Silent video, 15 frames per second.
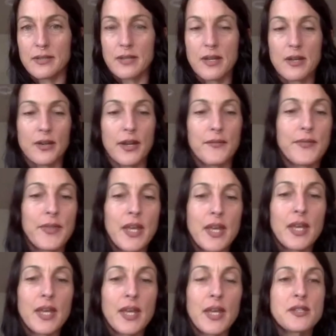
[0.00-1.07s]
Okay,
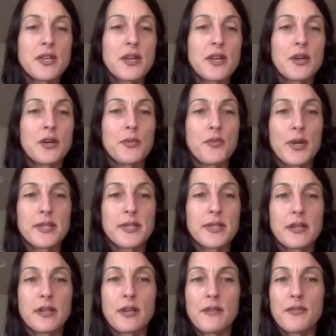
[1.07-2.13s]
so before I
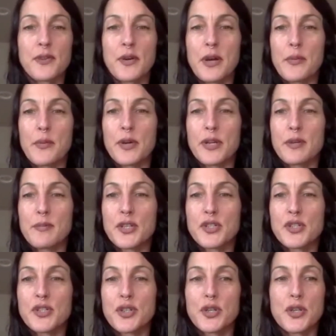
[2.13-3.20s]
sign off, though, I want to make
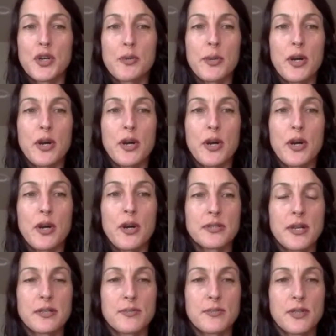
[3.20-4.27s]
sure you know about all this
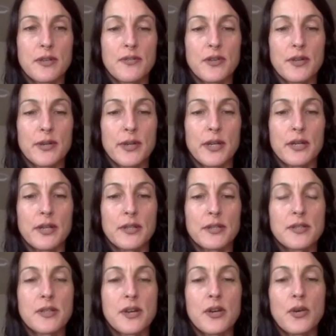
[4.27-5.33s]
awesome stuff going on.
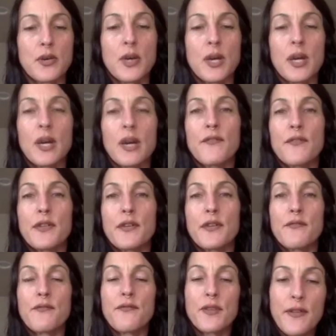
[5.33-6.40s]
So for
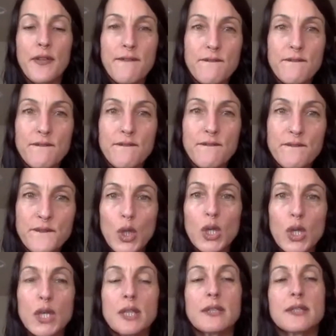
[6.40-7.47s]
the
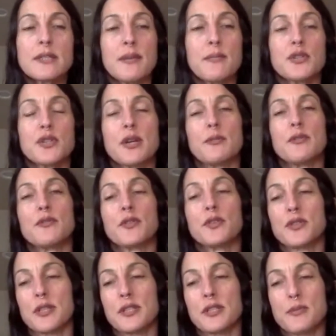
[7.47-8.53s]
full Temple Tribal
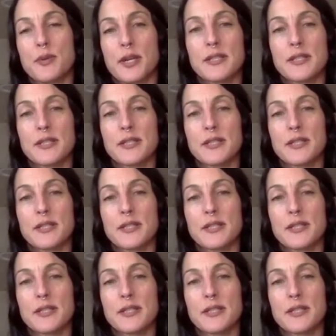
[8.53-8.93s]
Fusion experience,